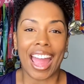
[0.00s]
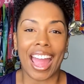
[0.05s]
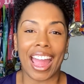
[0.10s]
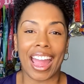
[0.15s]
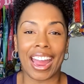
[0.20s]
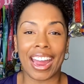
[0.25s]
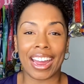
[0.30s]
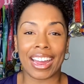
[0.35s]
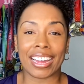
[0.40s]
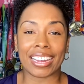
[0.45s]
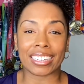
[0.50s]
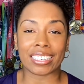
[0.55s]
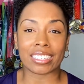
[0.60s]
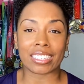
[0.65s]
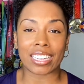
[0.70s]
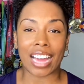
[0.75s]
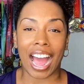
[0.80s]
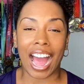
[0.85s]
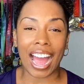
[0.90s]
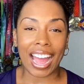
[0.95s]
And
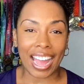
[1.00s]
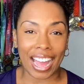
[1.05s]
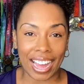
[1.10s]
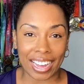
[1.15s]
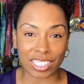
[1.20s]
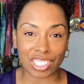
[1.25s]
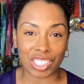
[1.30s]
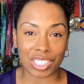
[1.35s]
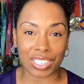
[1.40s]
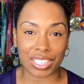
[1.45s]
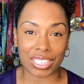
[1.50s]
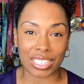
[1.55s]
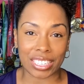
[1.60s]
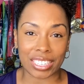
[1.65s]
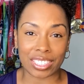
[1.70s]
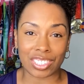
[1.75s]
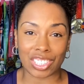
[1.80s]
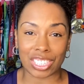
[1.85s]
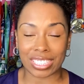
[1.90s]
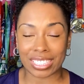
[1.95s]
I
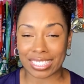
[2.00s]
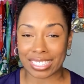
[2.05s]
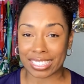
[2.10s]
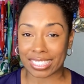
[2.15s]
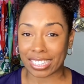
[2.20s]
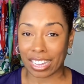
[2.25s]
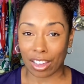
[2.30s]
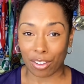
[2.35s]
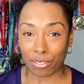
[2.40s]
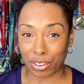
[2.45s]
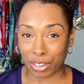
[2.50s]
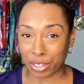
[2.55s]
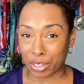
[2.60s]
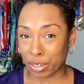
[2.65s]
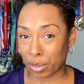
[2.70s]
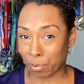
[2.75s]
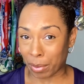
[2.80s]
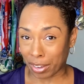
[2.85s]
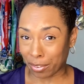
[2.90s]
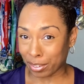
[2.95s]
actually just discovered
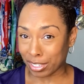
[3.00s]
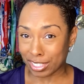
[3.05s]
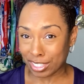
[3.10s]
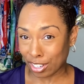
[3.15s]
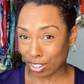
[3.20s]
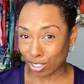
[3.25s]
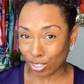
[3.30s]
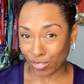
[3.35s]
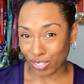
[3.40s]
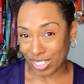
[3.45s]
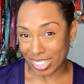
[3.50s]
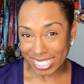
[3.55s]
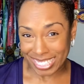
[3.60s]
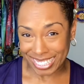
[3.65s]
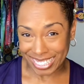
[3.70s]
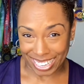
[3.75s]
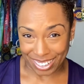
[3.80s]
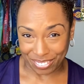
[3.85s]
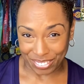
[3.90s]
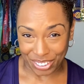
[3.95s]
during my research for this
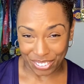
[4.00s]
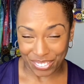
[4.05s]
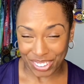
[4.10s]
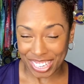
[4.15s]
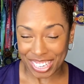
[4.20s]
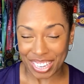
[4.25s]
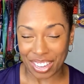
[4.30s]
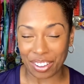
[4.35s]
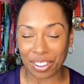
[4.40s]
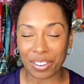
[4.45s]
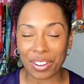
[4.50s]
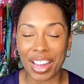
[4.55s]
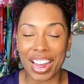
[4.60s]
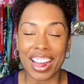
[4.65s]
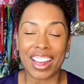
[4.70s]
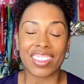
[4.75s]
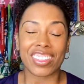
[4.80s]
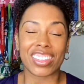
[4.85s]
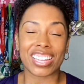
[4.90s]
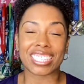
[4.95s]
safety video,
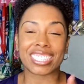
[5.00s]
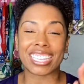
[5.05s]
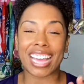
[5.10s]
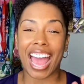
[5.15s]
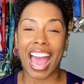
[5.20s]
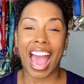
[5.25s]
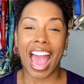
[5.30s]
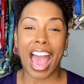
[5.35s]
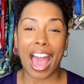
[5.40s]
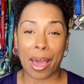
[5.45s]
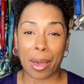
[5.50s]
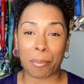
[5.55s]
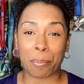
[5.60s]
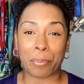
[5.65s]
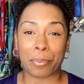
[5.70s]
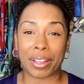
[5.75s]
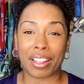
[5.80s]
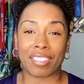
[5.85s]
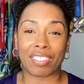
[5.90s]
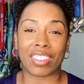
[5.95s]
this app
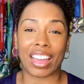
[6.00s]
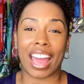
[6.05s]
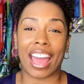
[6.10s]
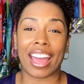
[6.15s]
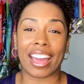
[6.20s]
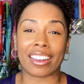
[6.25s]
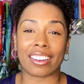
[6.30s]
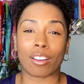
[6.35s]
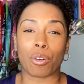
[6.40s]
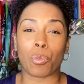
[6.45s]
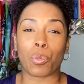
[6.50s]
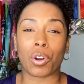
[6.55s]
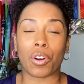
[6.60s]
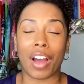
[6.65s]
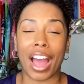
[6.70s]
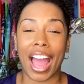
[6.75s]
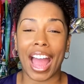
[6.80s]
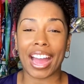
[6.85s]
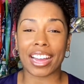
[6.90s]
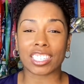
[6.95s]
that will
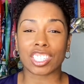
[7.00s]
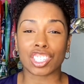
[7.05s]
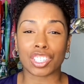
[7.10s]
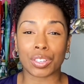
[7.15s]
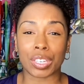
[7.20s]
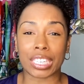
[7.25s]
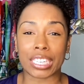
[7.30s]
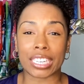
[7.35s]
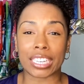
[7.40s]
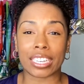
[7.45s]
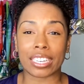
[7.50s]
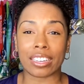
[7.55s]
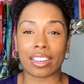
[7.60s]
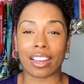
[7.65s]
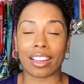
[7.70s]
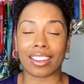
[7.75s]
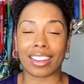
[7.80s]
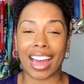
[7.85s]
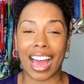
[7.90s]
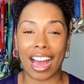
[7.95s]
actually
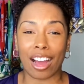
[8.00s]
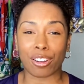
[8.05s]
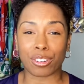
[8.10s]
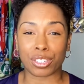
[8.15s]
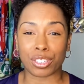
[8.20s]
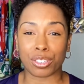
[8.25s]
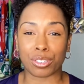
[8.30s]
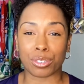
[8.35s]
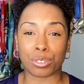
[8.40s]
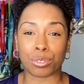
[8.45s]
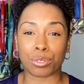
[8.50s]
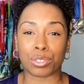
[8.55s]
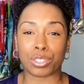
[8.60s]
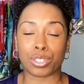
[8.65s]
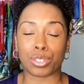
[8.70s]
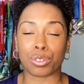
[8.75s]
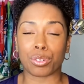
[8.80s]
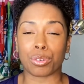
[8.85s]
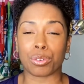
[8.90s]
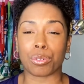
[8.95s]
allow you
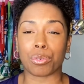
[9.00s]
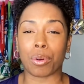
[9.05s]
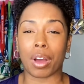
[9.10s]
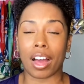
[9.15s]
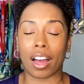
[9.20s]
to